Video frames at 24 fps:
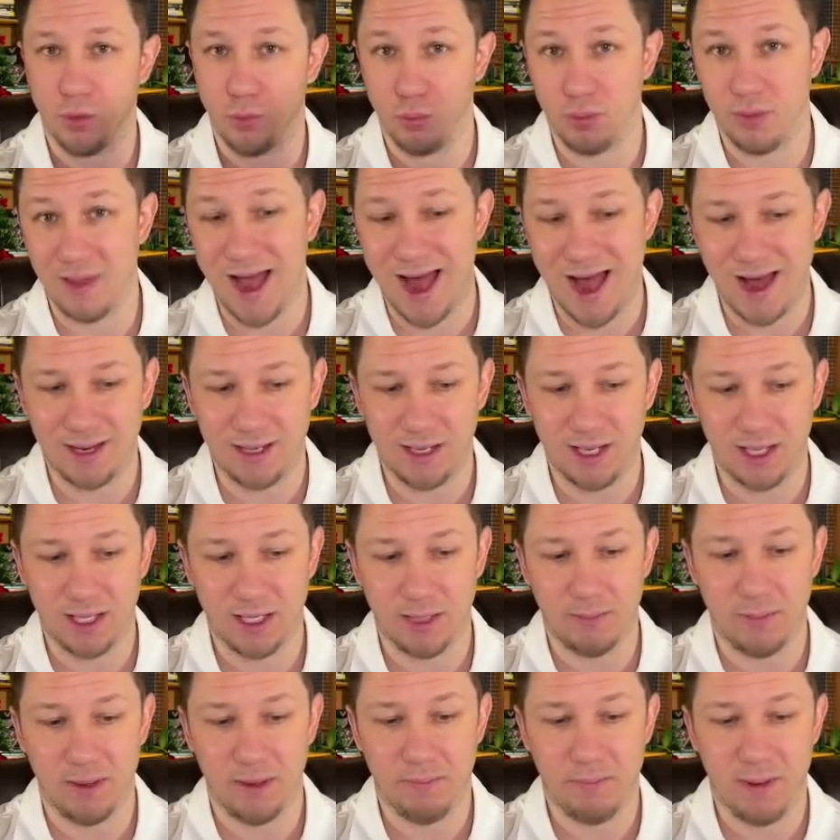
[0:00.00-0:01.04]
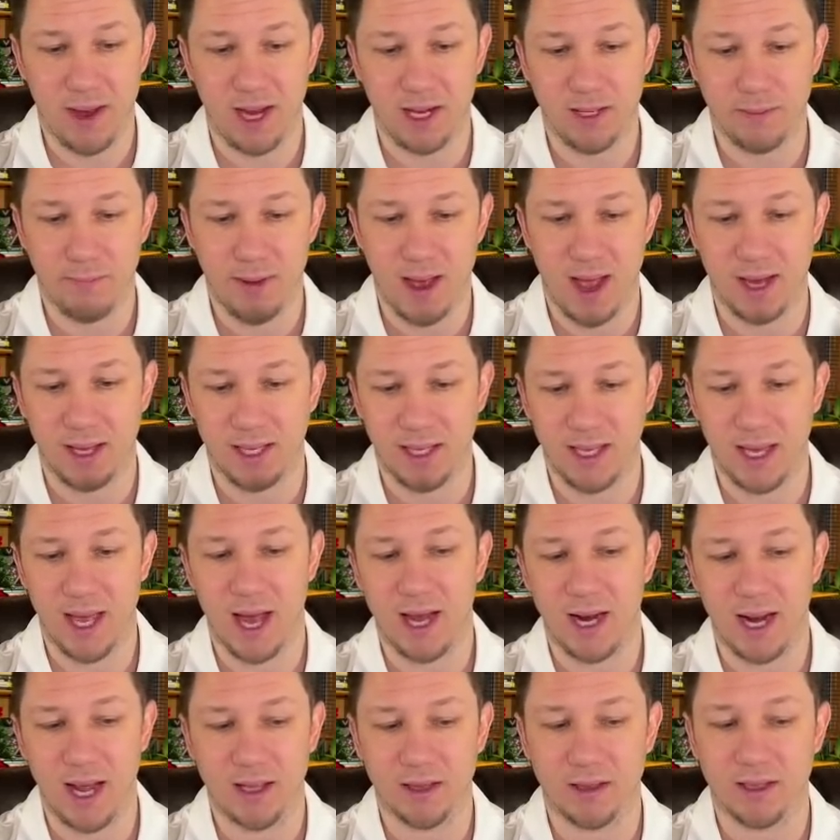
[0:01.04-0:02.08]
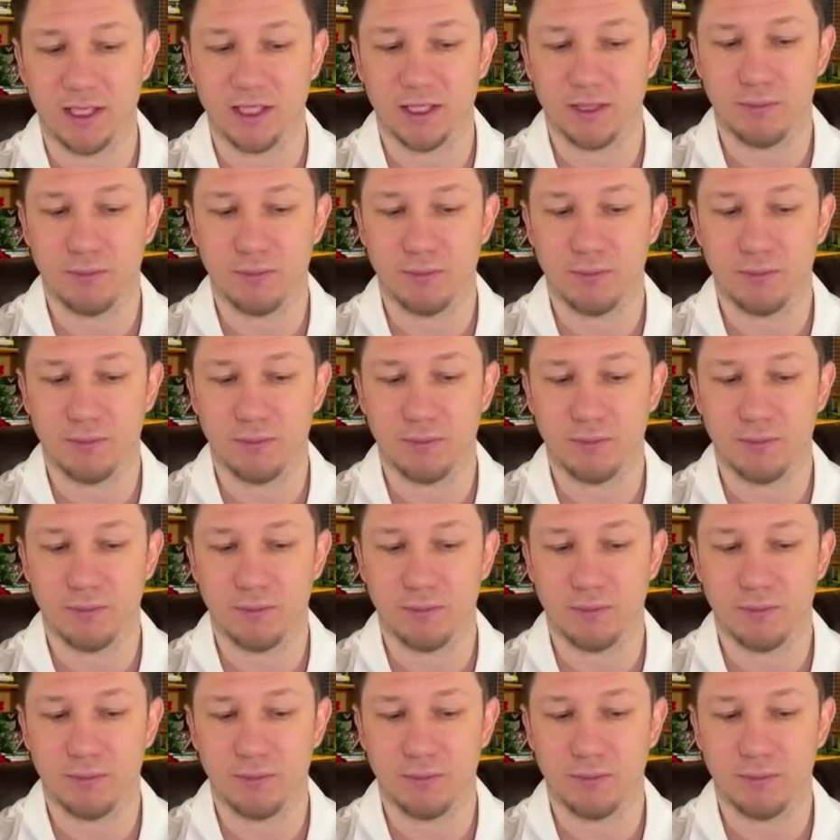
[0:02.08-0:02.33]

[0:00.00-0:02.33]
not need to be paid back yet at this